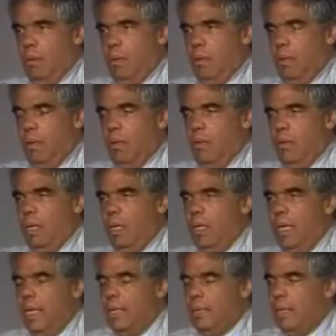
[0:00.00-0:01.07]

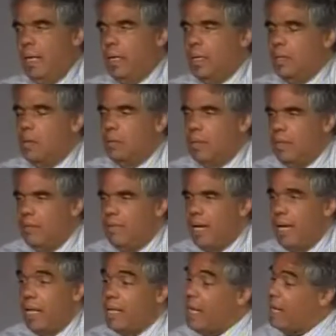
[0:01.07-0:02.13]
And then leave
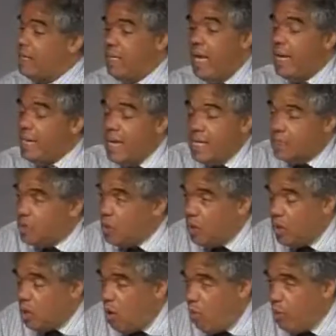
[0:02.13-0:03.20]
that. And then, yes, you
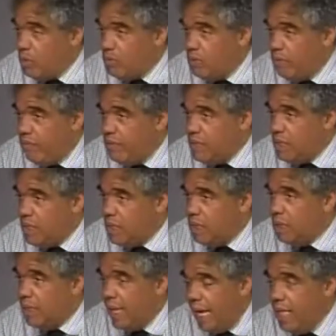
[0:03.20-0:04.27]
can always revisit
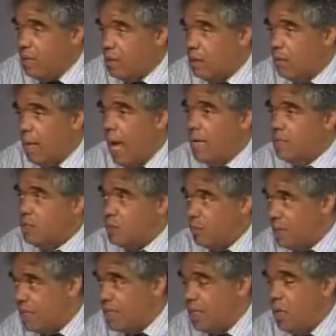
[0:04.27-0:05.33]
it later as it's
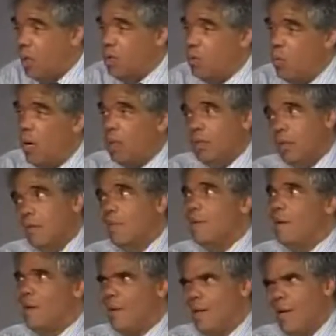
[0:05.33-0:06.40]
been sitting on the wall and you
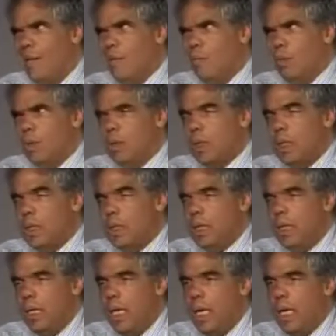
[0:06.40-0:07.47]
go, I kind of wish I'd
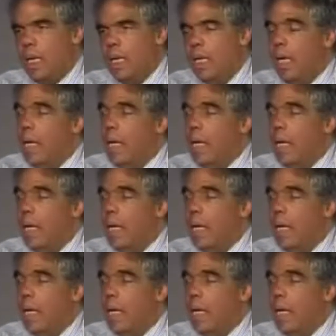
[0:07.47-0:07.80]
done that.